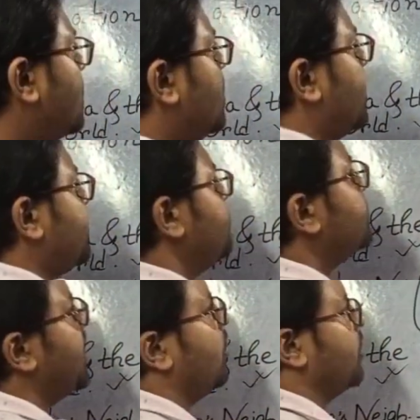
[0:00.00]
Latitudes
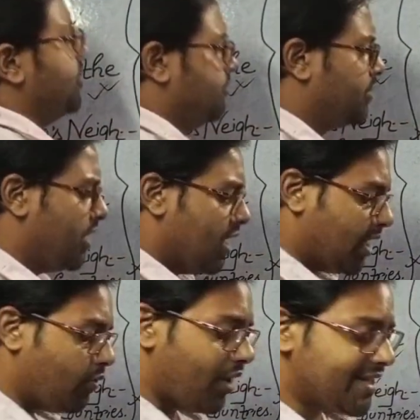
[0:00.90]
and longitudes.
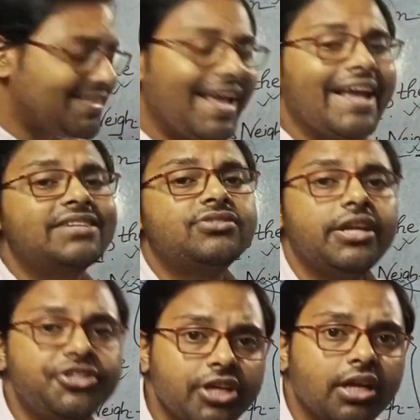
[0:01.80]
Now what is the
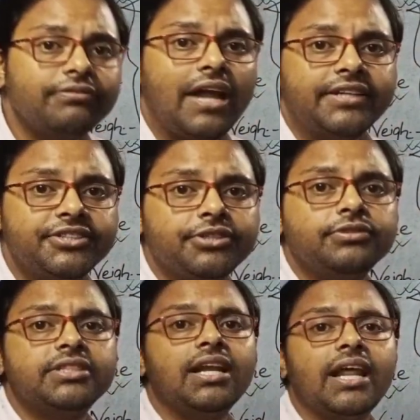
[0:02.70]
extension of
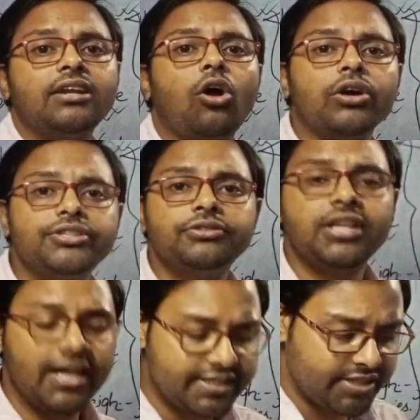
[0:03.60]
latitudinal and
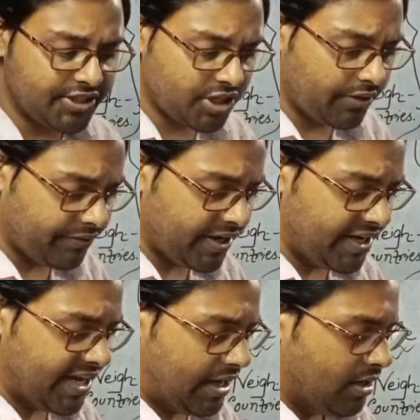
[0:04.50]
longitudinal extension of
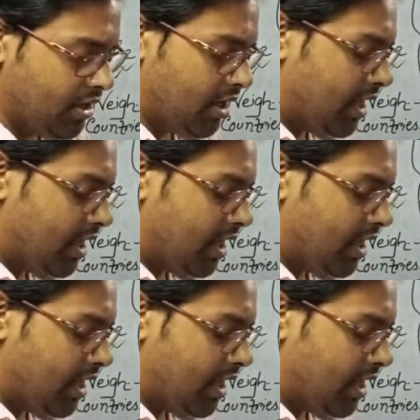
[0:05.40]
India?